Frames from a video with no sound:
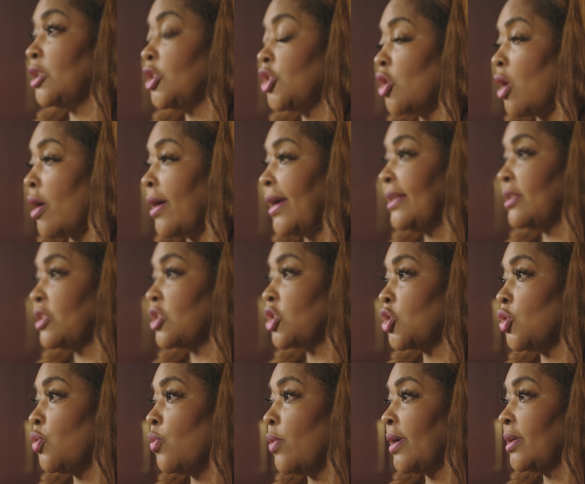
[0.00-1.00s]
a jar and
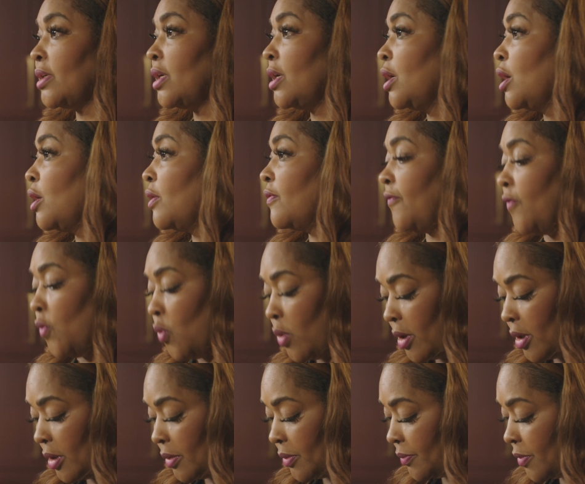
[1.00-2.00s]
store it
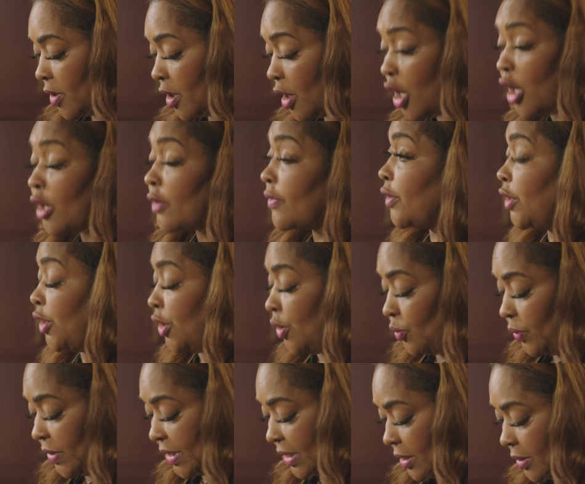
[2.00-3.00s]
for other
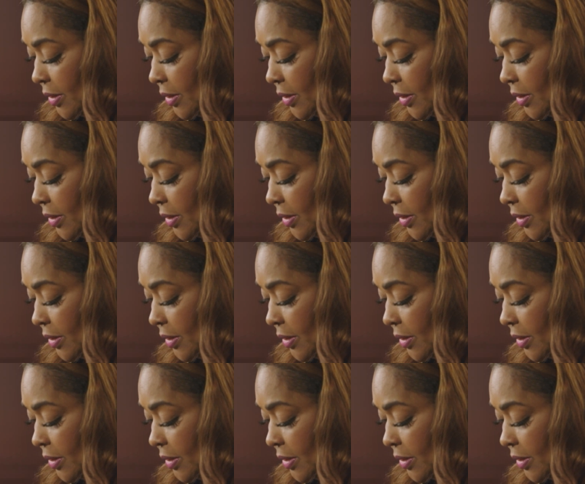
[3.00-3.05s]
use.